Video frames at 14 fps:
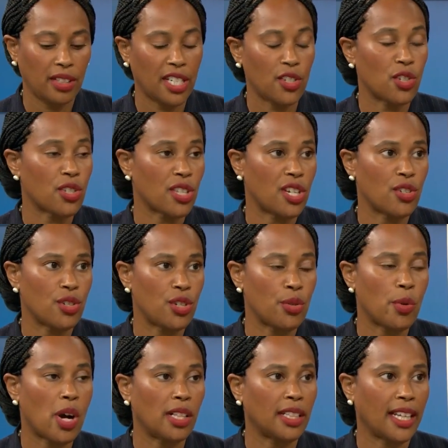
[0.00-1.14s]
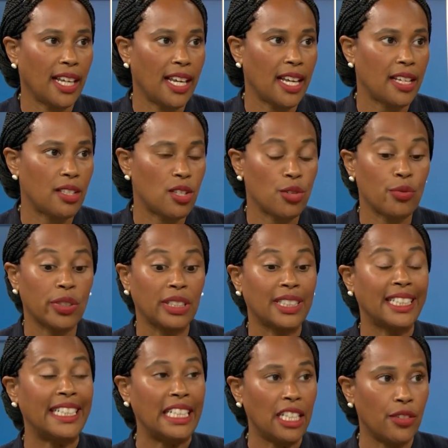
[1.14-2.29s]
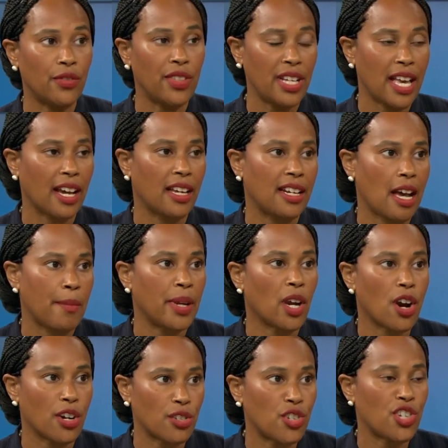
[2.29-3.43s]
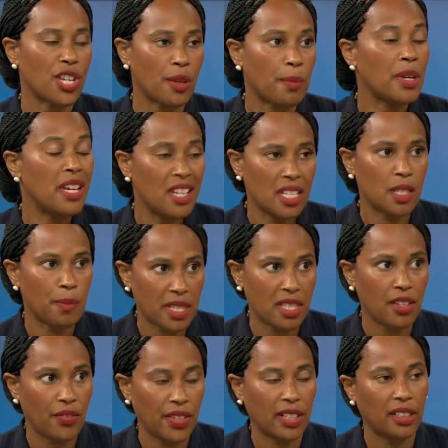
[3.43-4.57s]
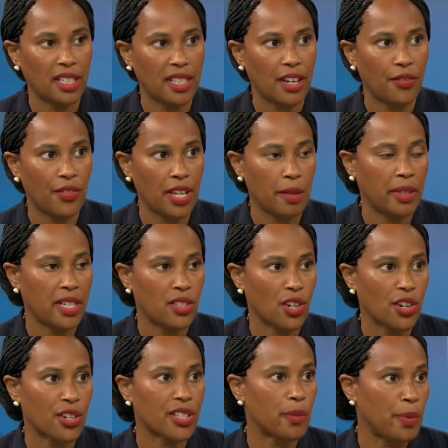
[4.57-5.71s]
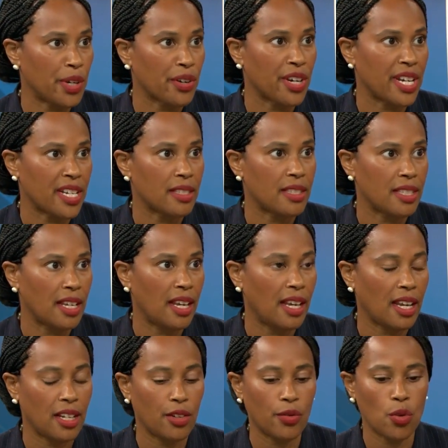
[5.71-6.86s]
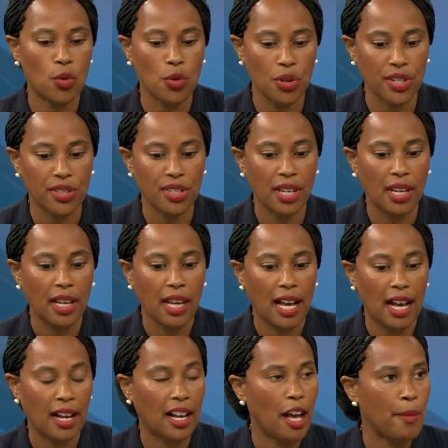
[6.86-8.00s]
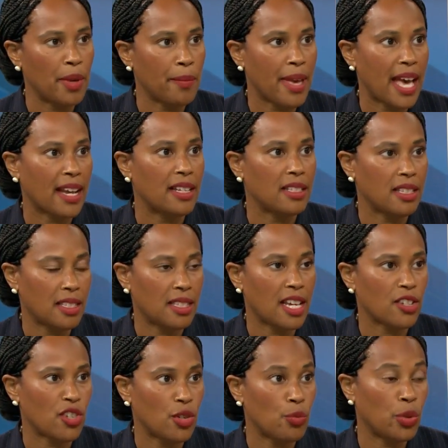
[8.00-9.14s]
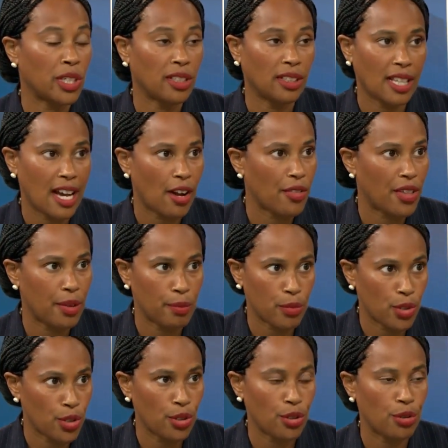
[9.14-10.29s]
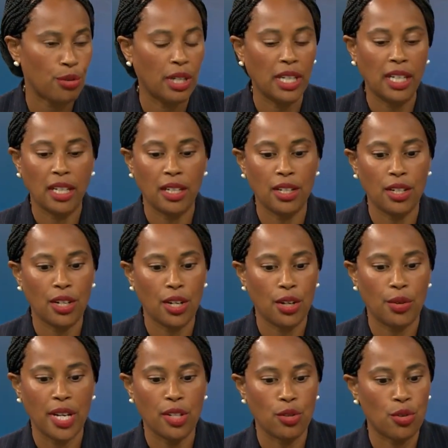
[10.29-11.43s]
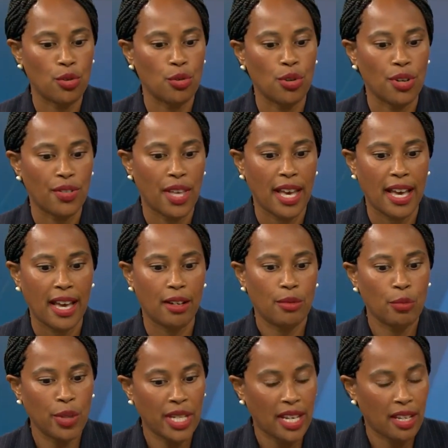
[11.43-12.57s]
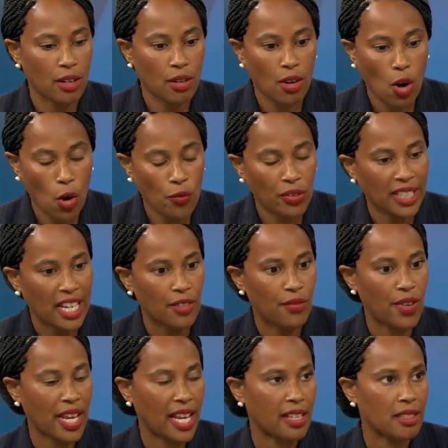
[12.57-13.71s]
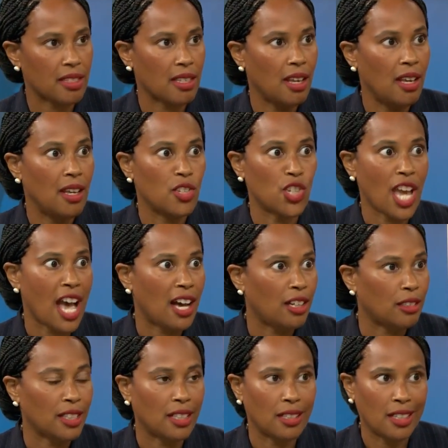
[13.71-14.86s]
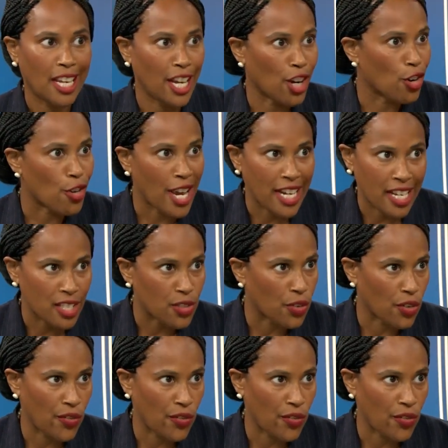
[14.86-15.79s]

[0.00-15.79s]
the legislature do all it can to relieve the economic hardship specifically that families are experiencing. And of course, coming back into session would allow them to, you know, ensure that we can hopefully advance child care credits for